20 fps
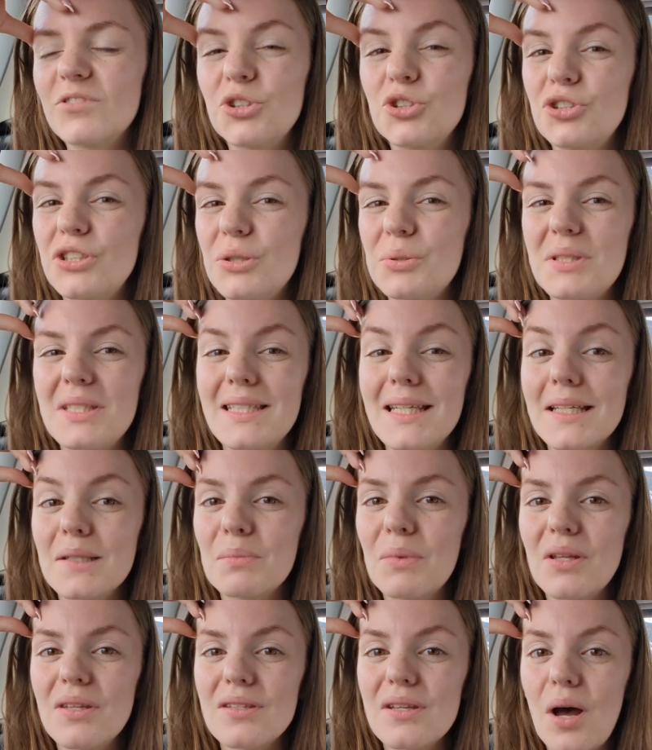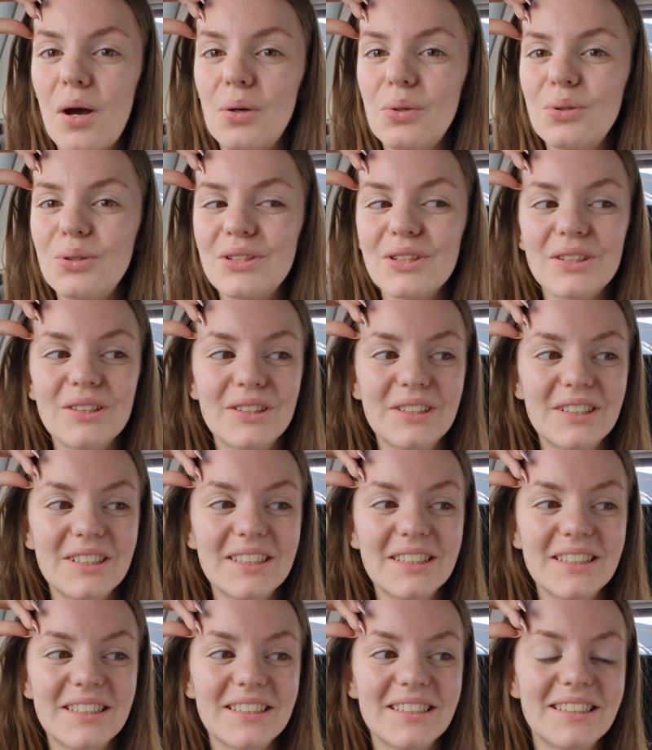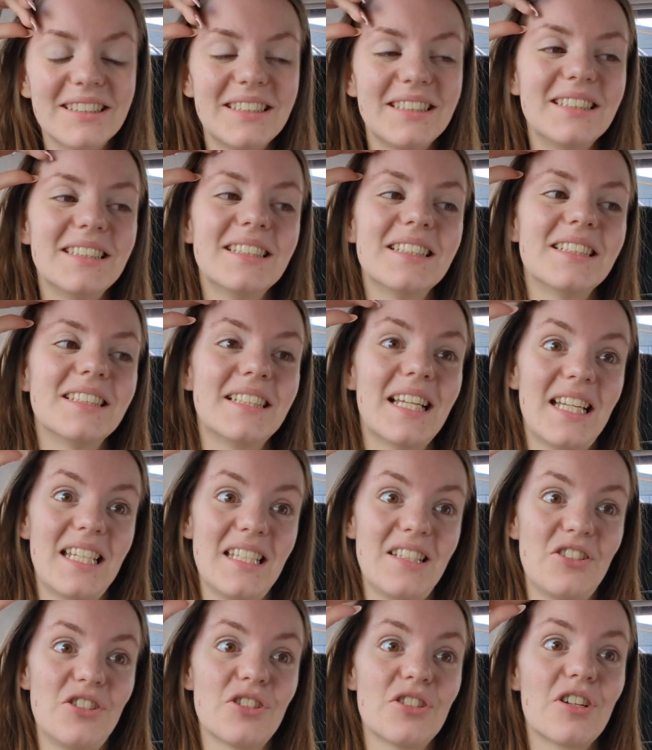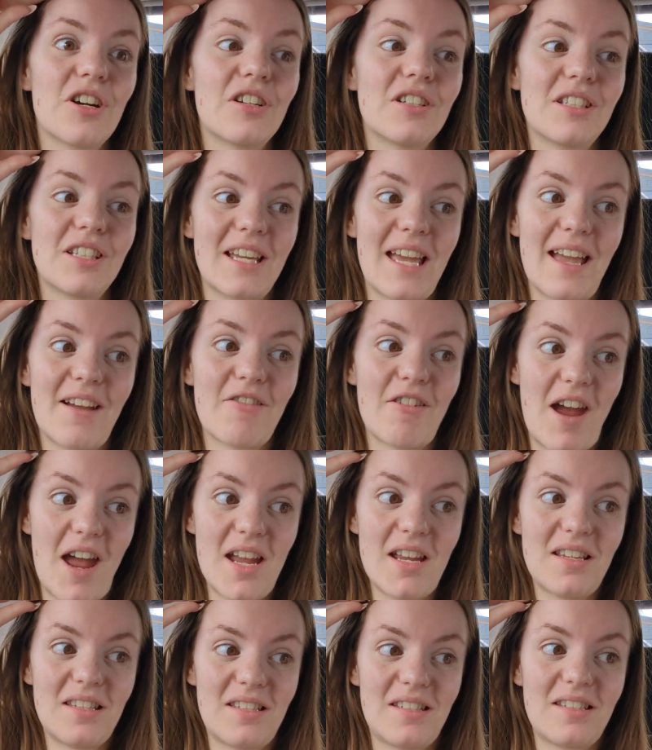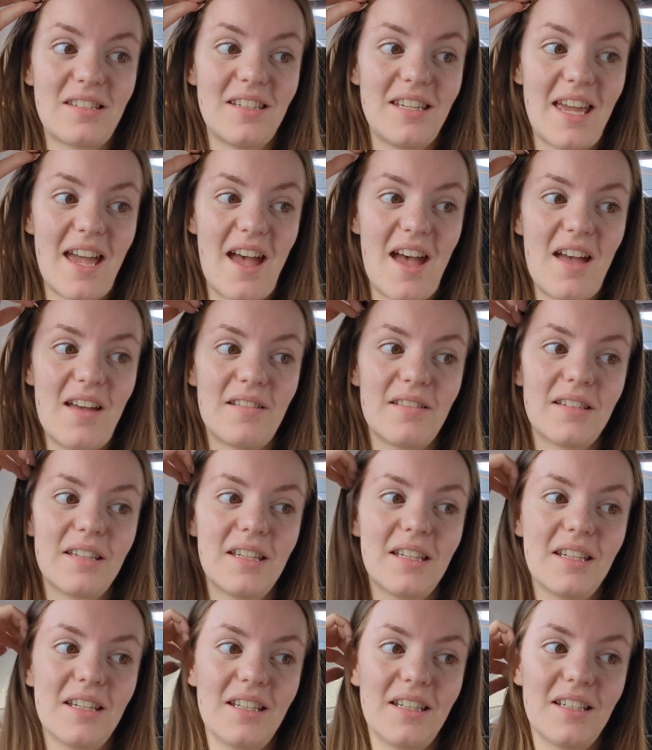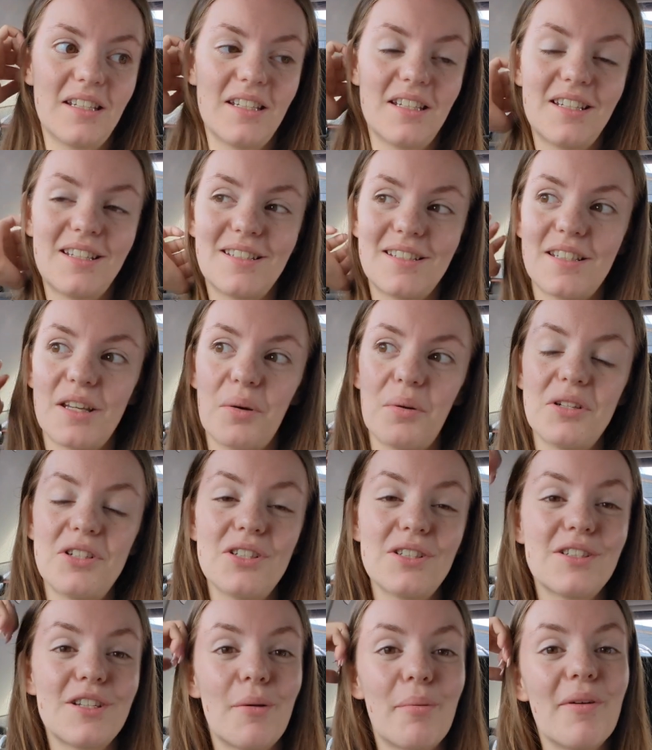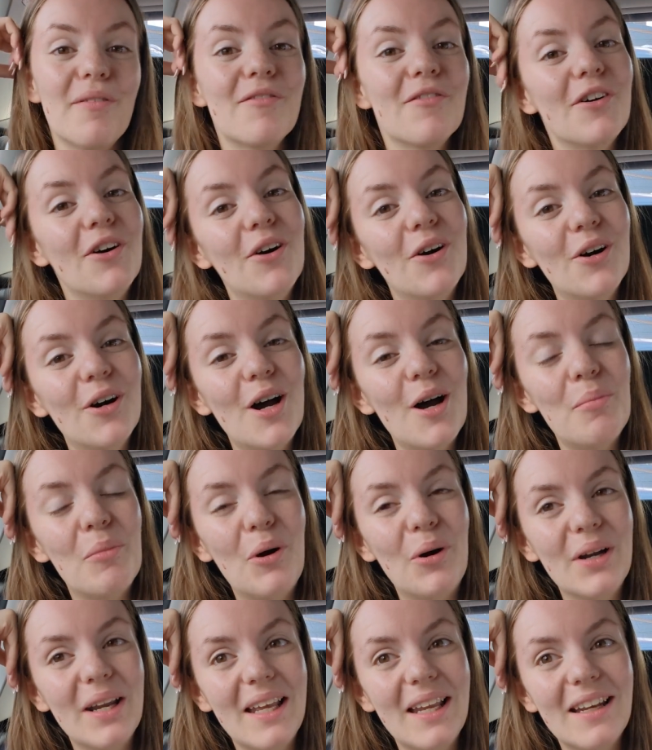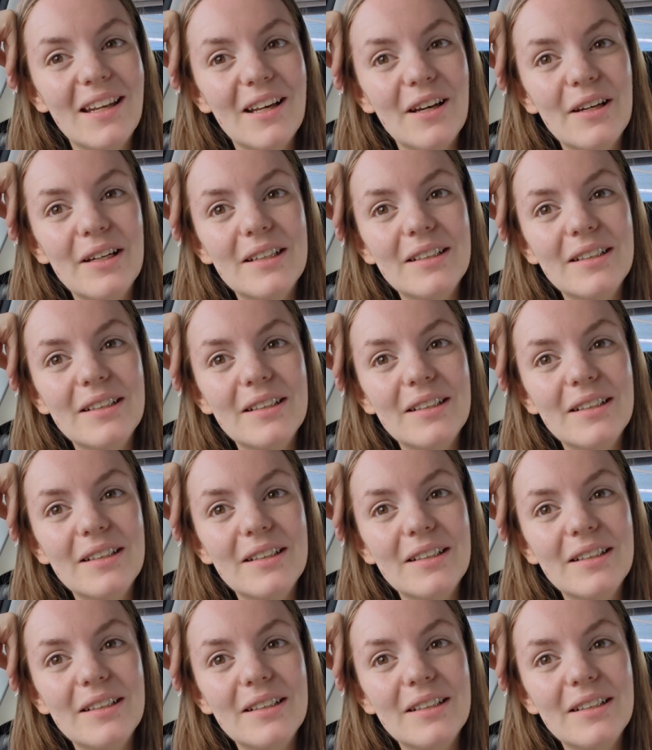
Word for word: she was six months old Daddy's just gone to get Greggs, yeah? So we're just stopping for a morning